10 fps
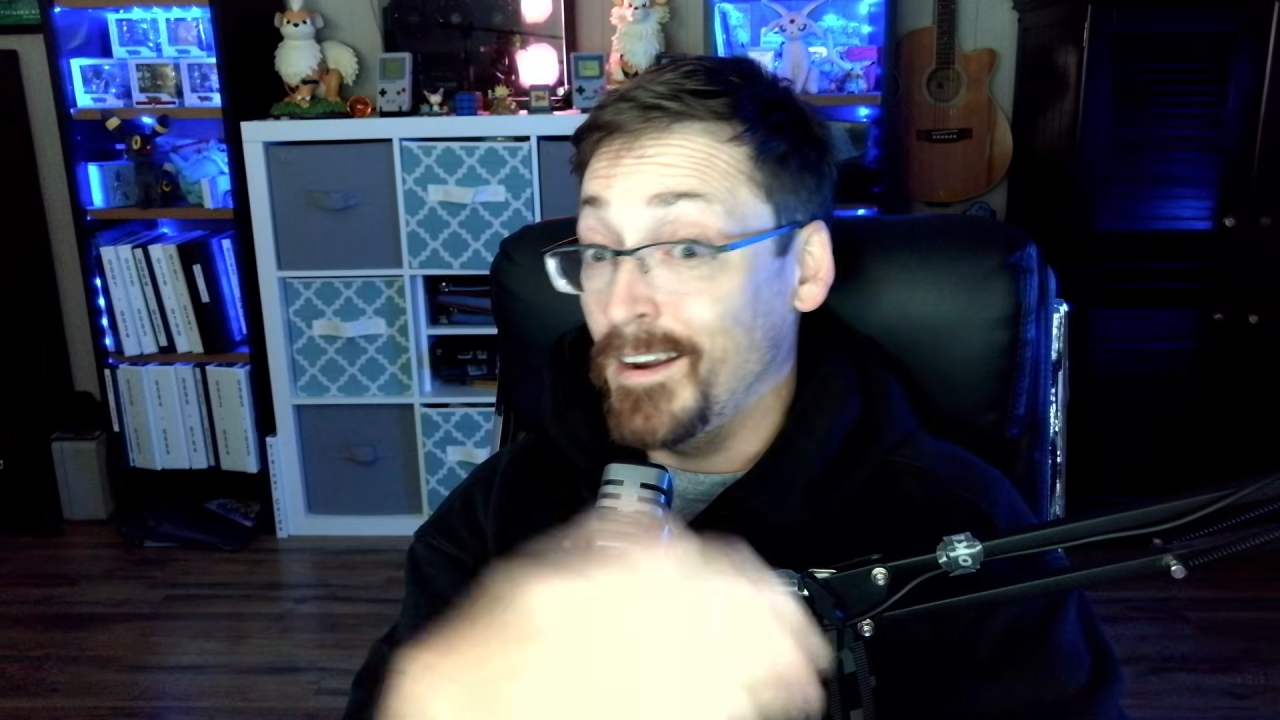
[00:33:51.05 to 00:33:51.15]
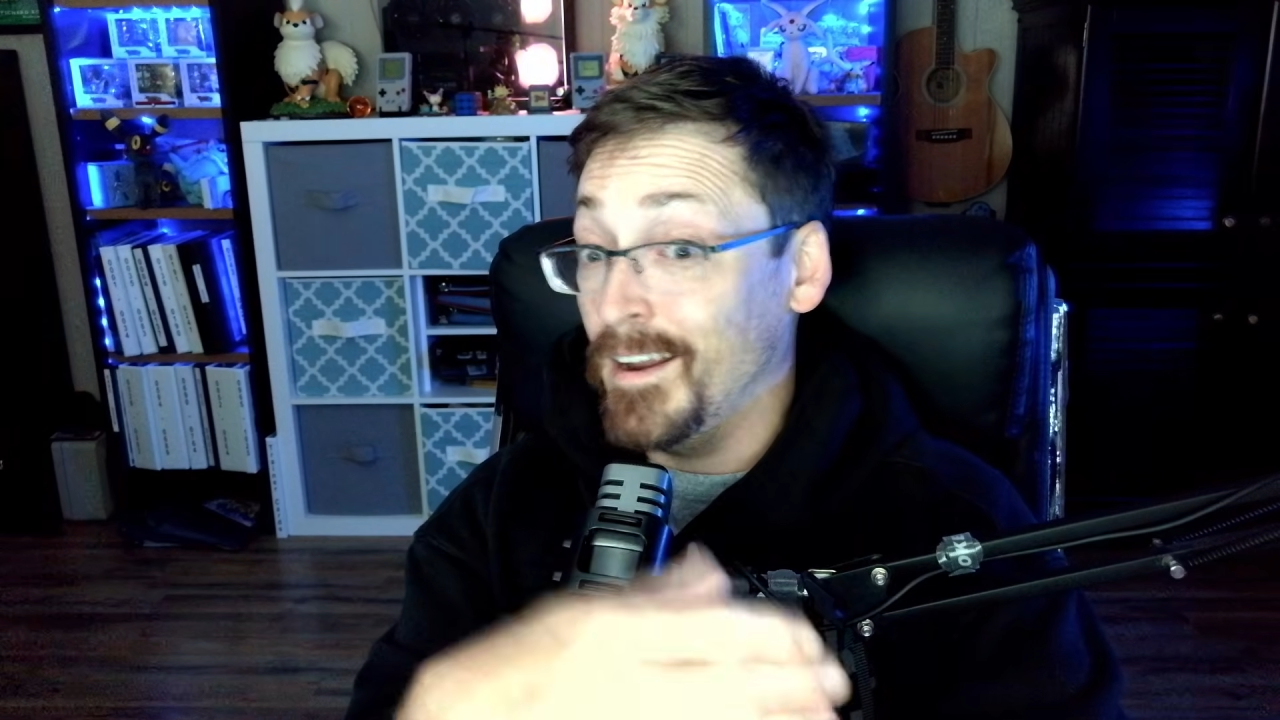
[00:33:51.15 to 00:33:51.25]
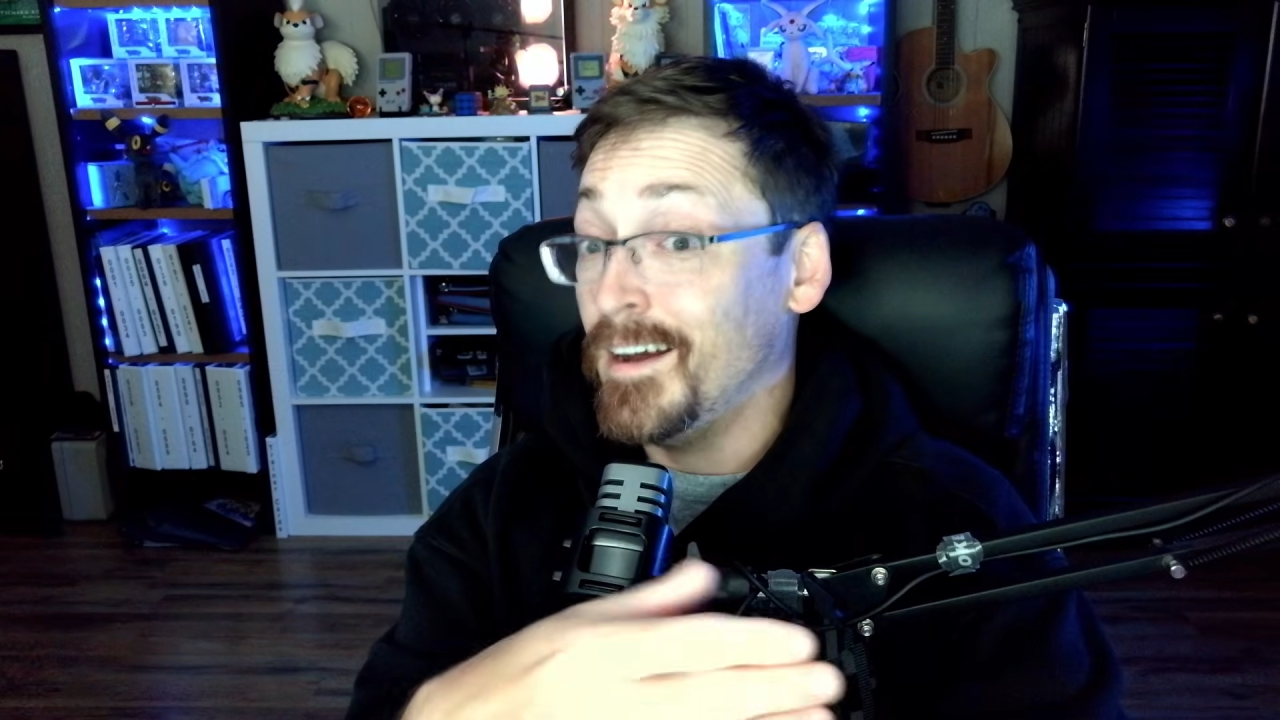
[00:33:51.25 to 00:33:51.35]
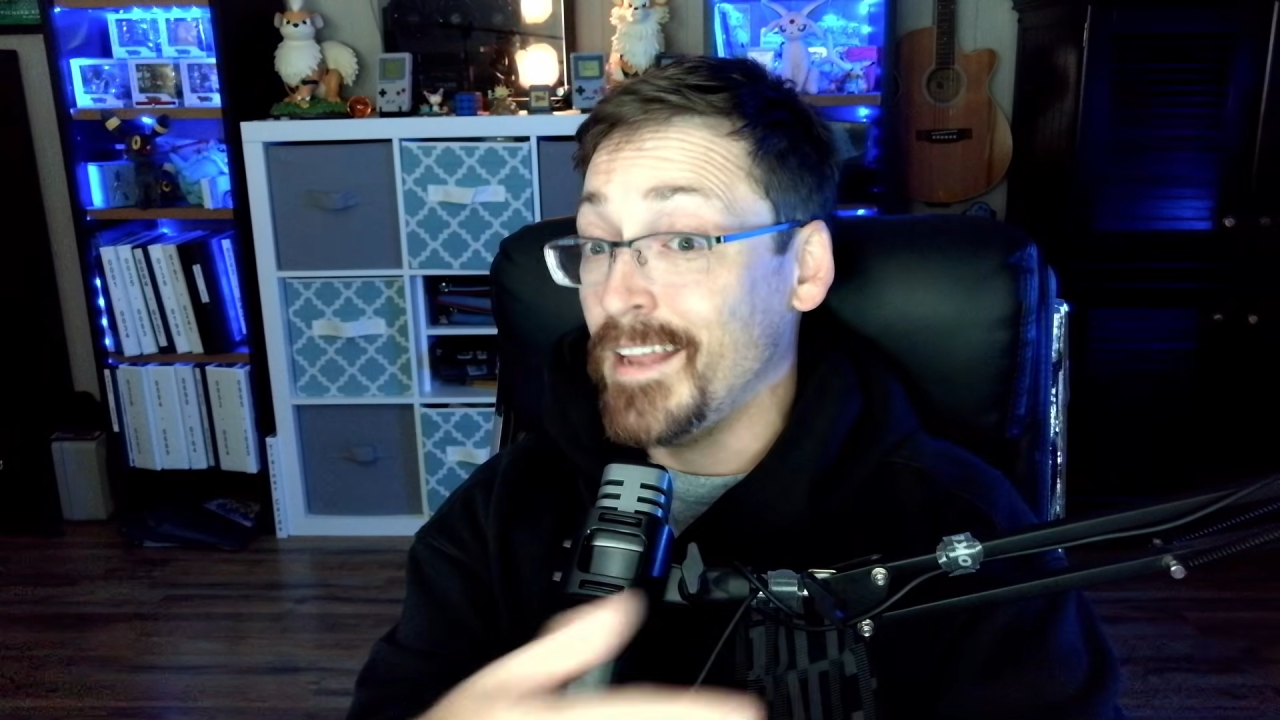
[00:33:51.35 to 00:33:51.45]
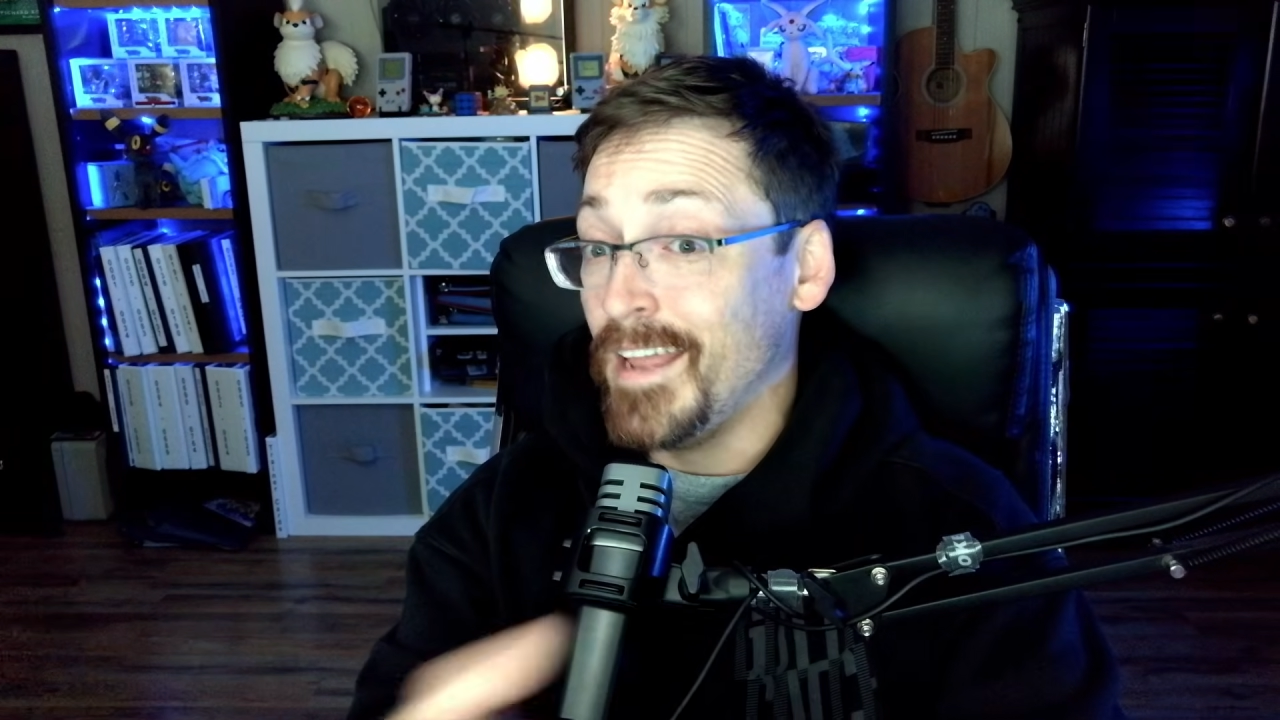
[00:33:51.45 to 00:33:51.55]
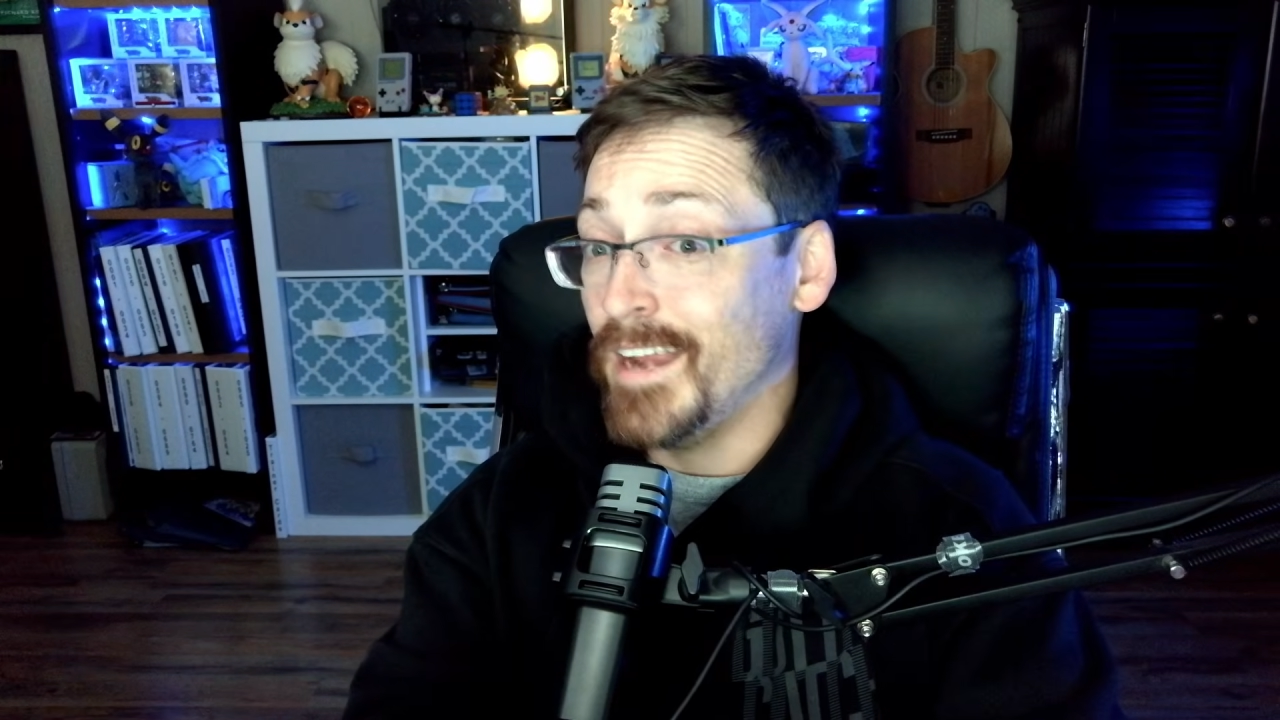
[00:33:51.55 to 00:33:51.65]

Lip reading: Not